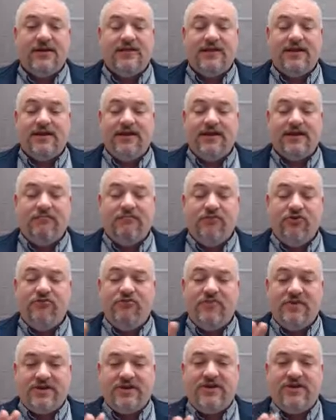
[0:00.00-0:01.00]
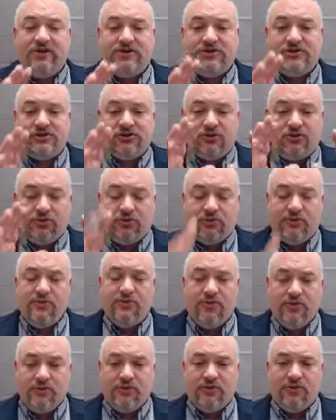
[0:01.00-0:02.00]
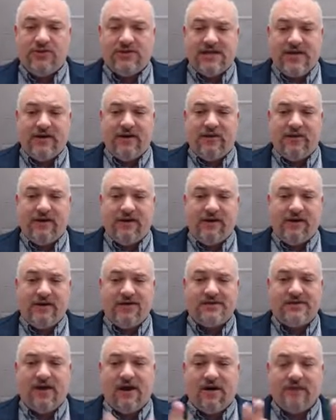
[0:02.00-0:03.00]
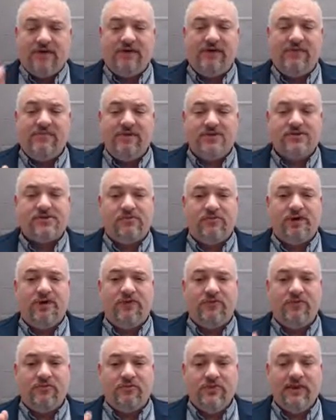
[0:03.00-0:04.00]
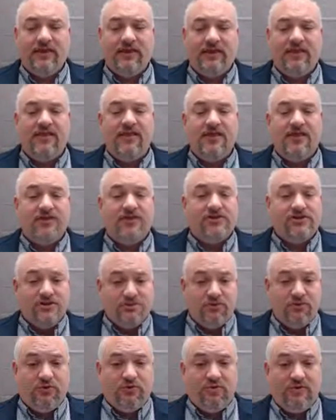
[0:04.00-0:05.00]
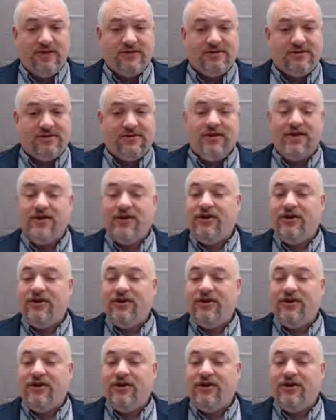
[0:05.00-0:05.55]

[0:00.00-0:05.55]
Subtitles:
that need to move materials through those hollow areas are going to be surrounded with smooth muscle.